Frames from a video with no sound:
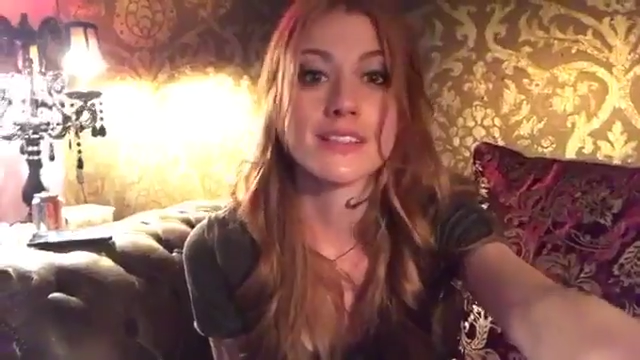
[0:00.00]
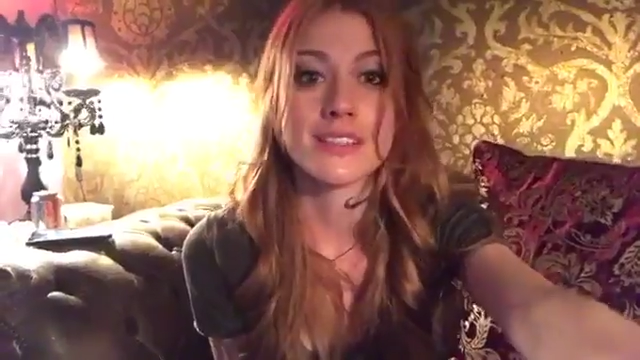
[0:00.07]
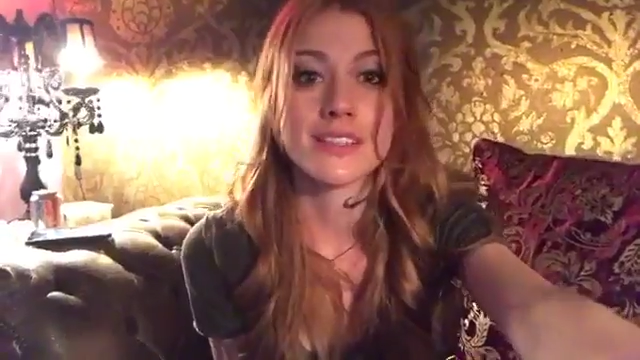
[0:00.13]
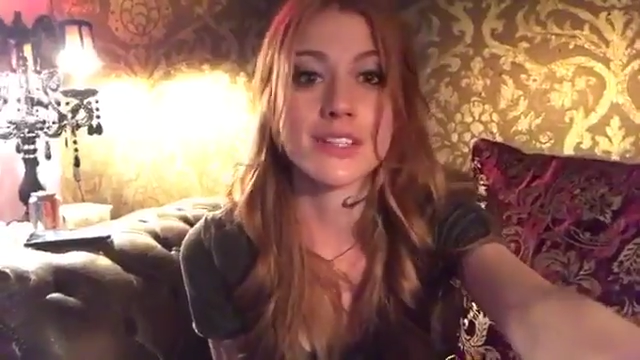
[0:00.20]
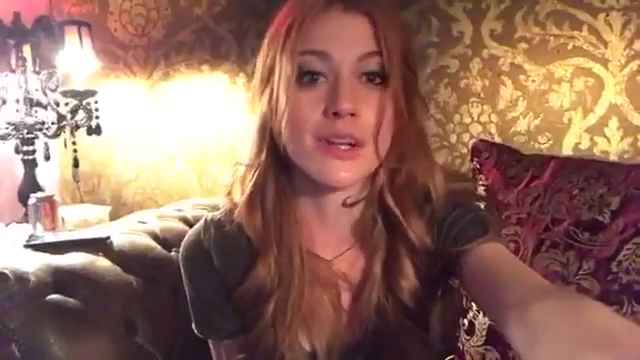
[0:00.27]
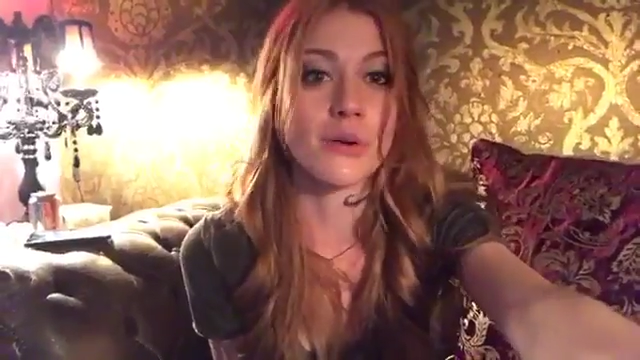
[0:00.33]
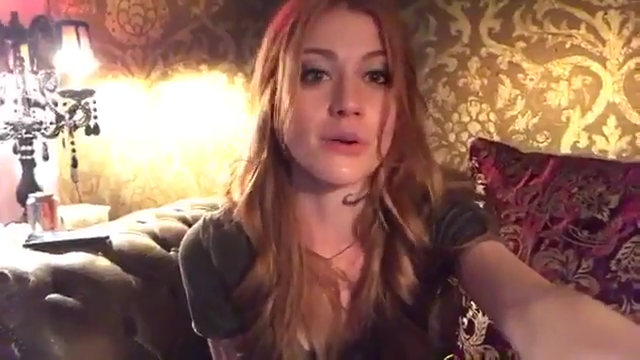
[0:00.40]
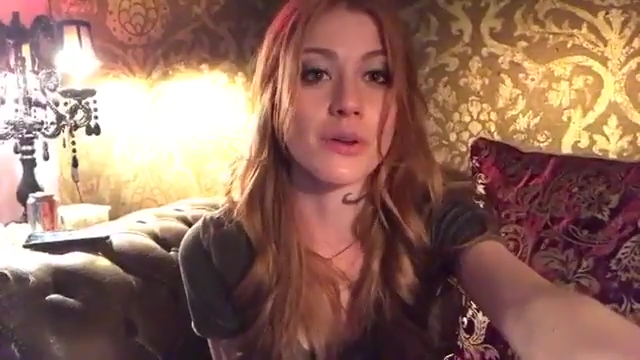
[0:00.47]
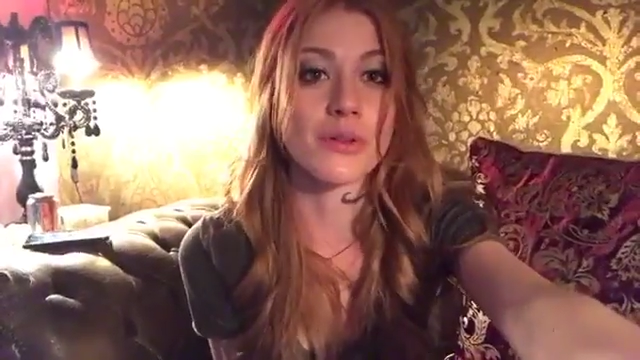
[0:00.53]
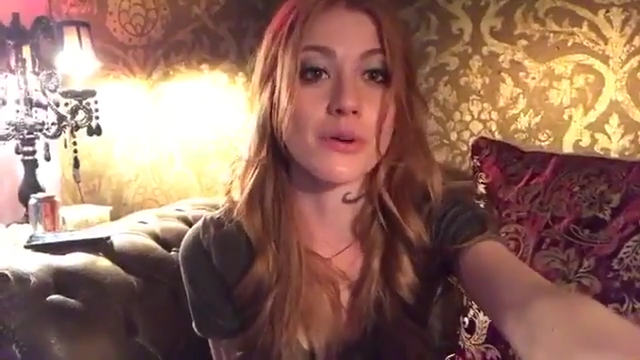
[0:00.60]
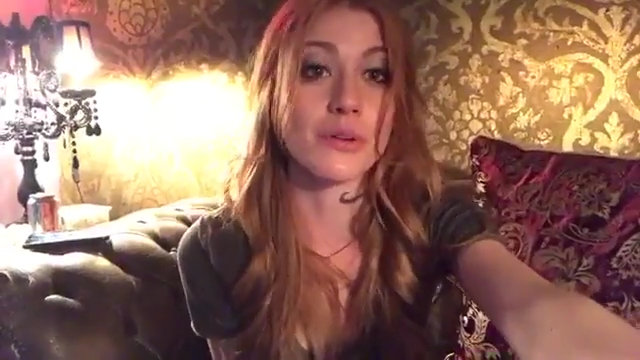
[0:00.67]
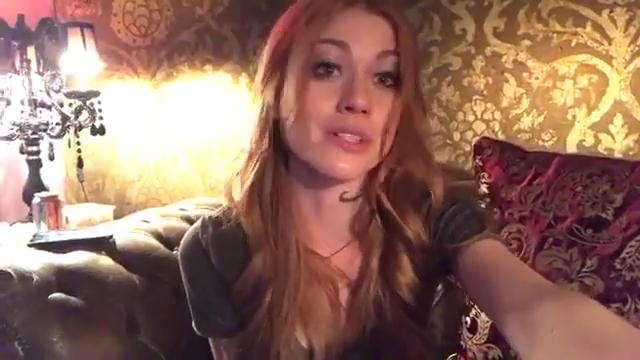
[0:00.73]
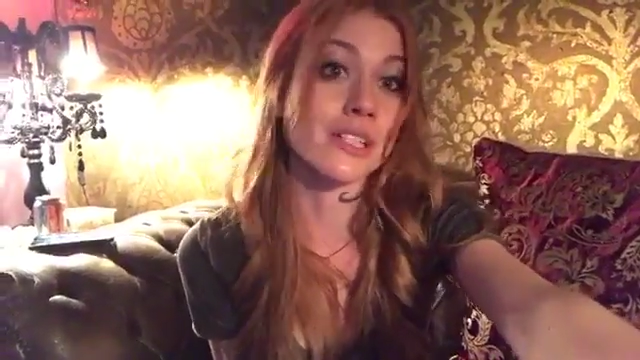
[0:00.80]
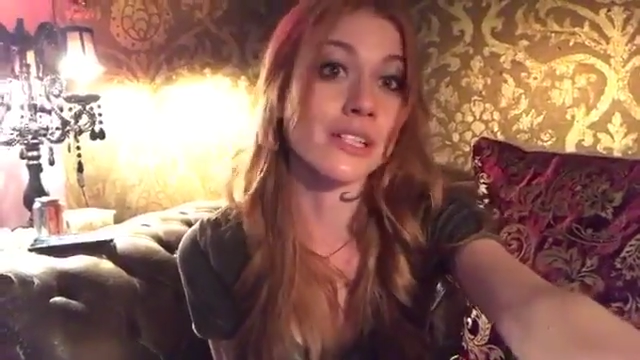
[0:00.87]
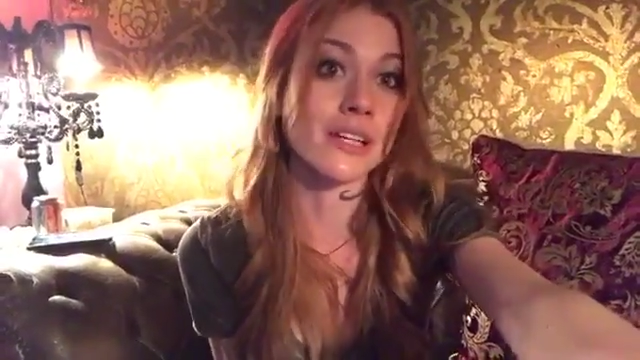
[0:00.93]
You know, or
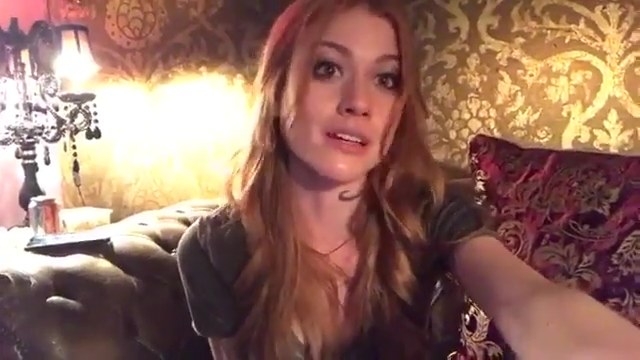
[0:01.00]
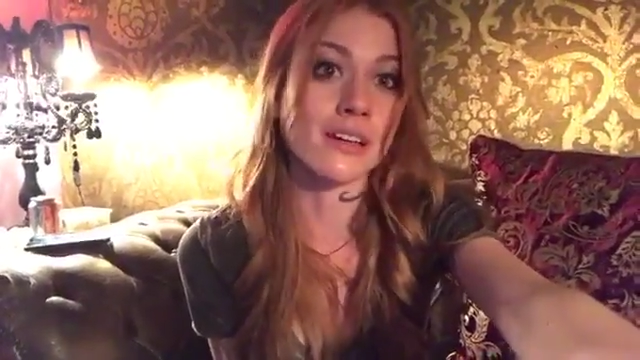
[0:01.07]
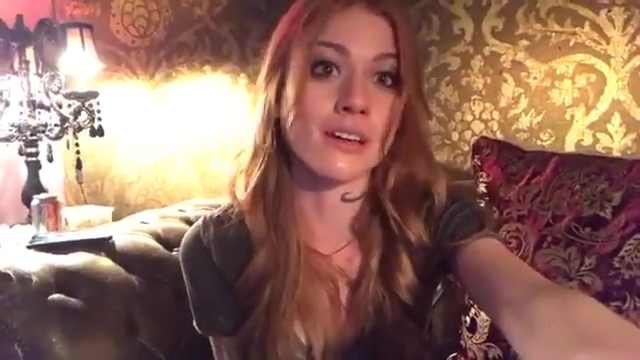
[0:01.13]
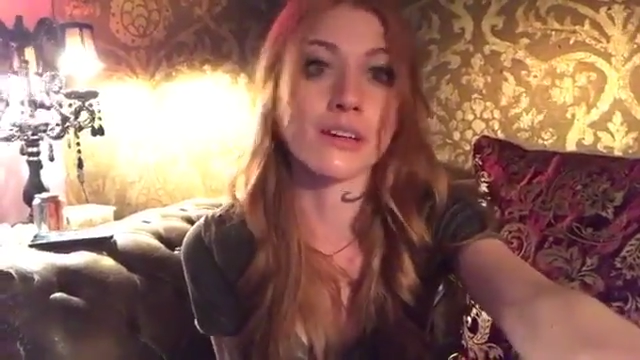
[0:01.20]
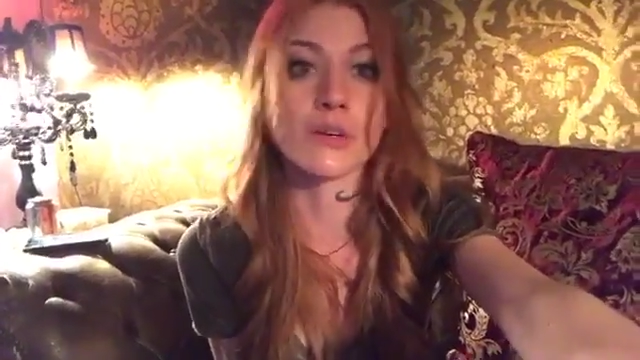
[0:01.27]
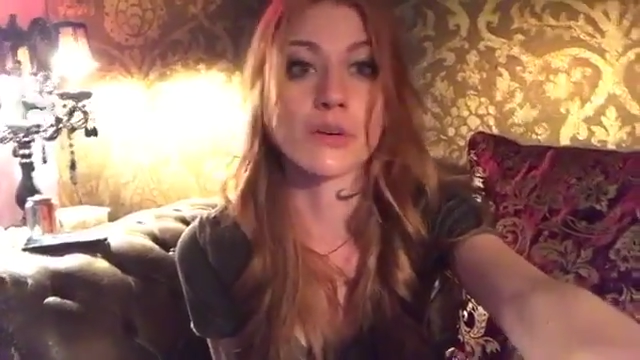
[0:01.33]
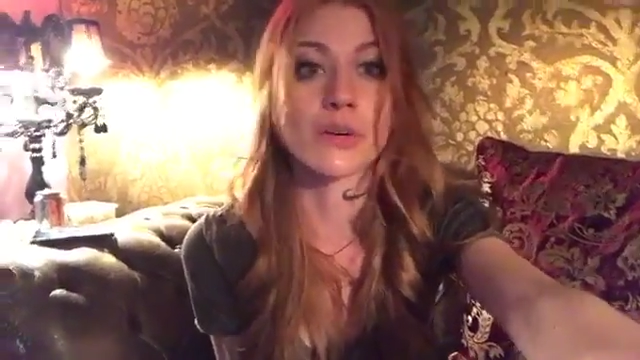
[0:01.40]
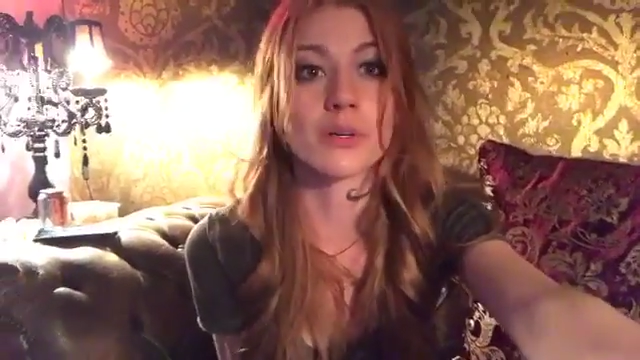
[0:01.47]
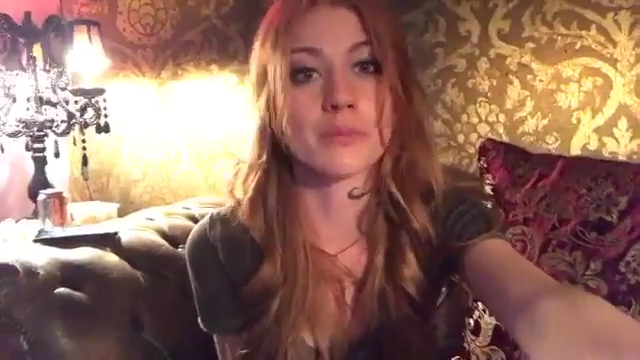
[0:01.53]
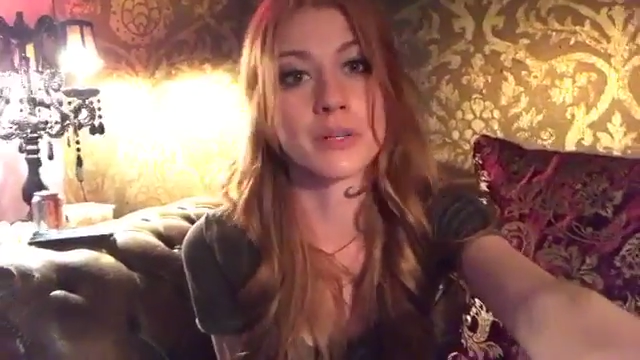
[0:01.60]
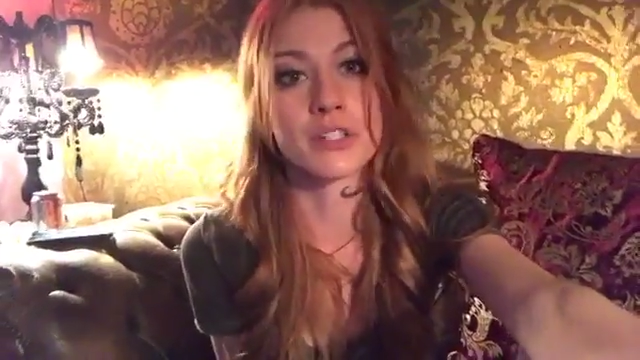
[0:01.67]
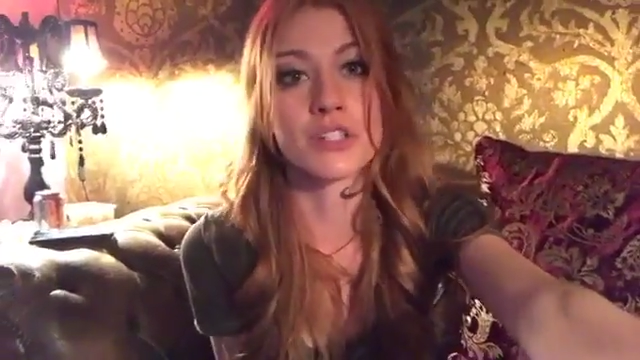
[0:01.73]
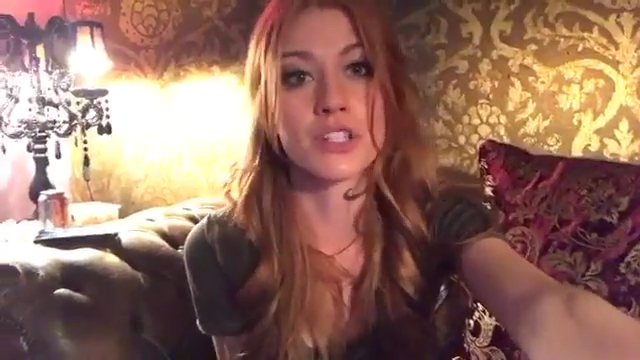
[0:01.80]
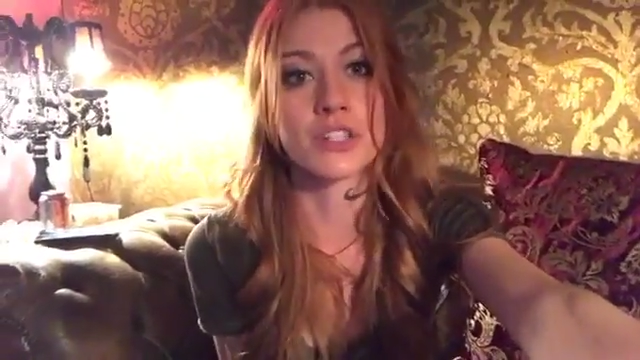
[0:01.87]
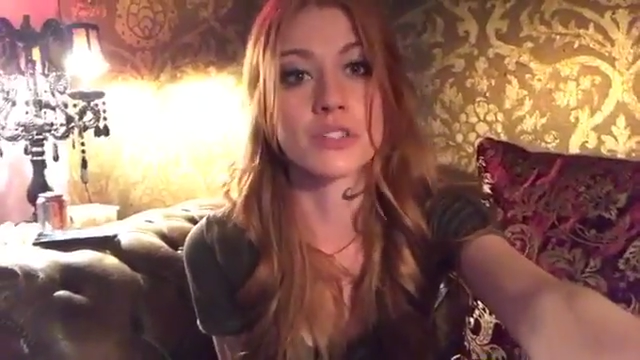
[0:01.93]
throwing a kick at you, or
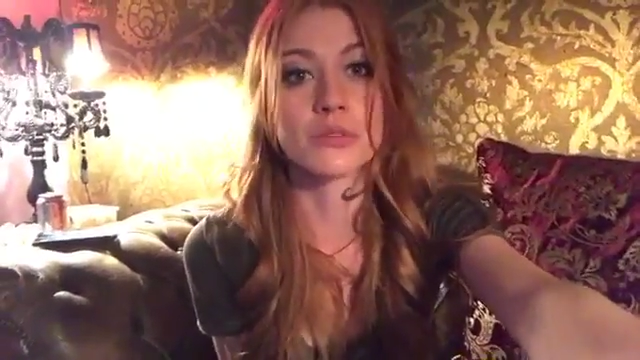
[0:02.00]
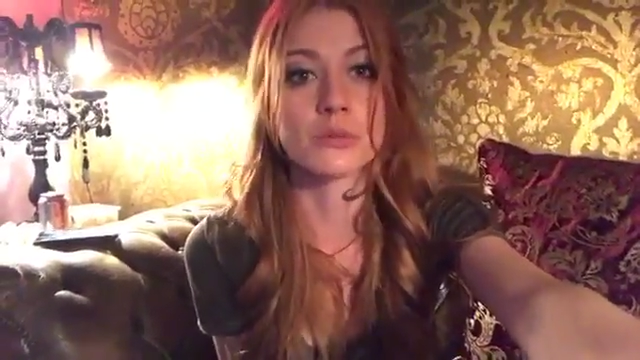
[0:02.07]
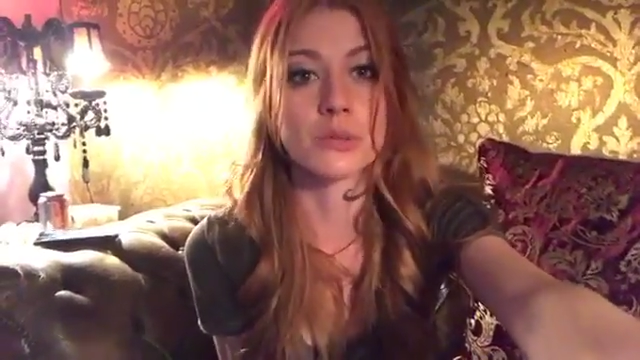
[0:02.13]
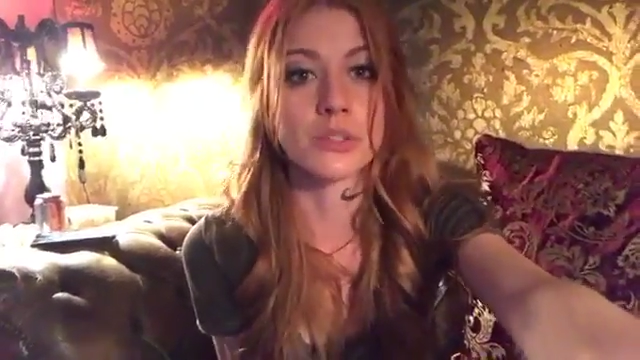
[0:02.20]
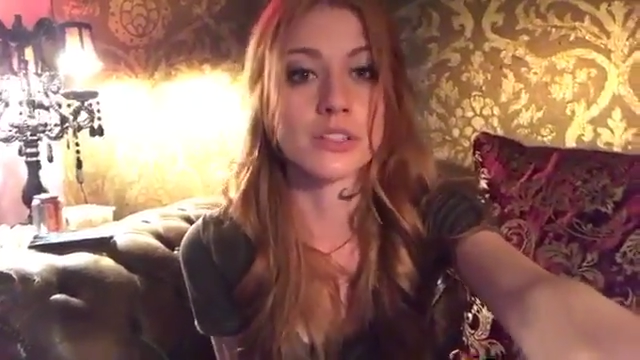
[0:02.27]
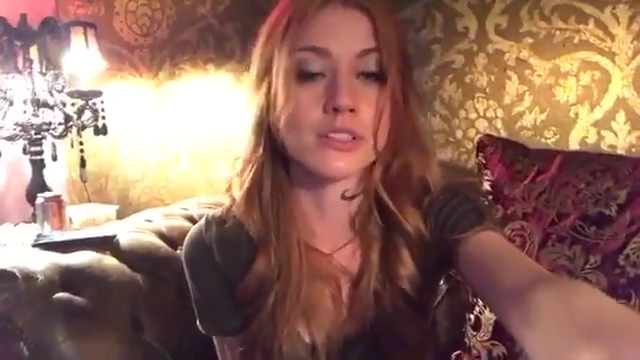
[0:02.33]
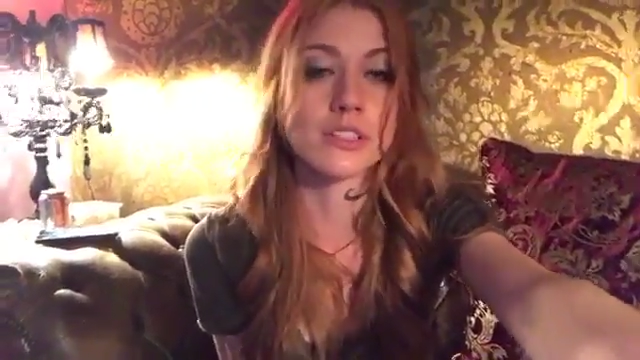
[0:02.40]
punching you, or,